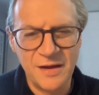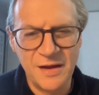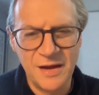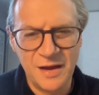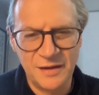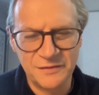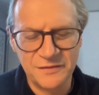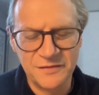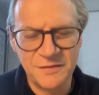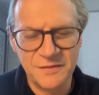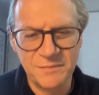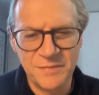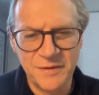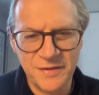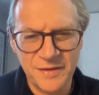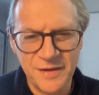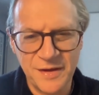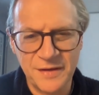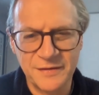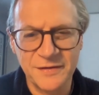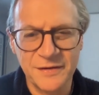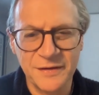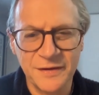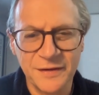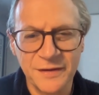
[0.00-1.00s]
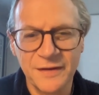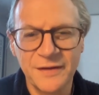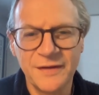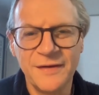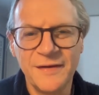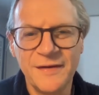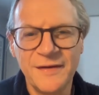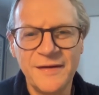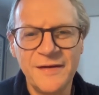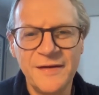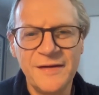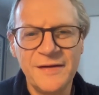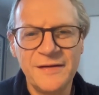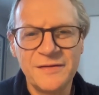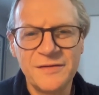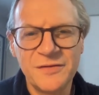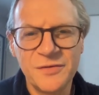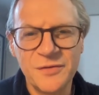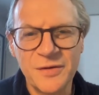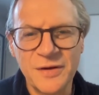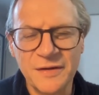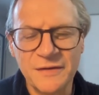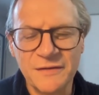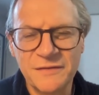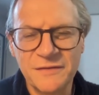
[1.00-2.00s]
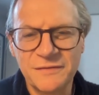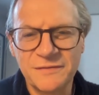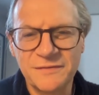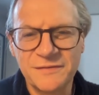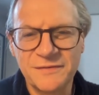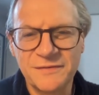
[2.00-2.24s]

unsympathetic to it.